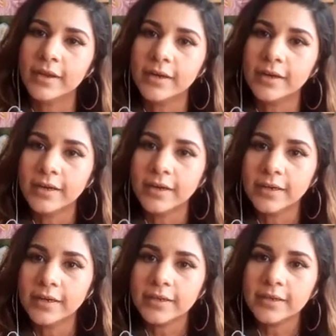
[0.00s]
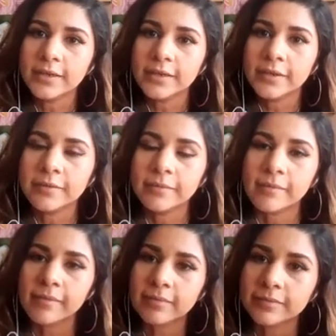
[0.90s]

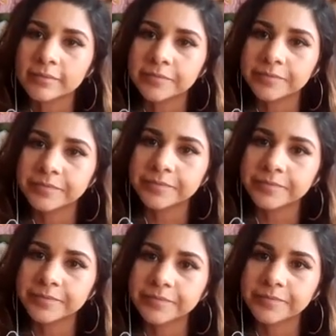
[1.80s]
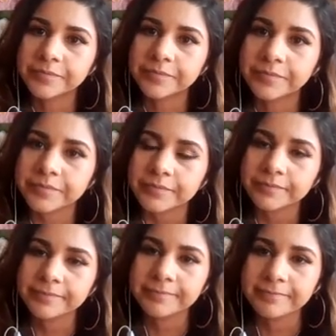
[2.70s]

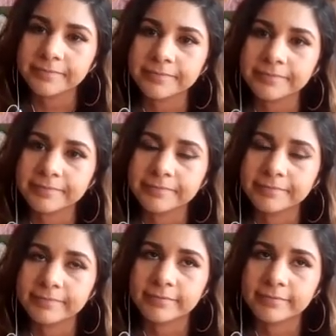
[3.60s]
This person isn't speaking.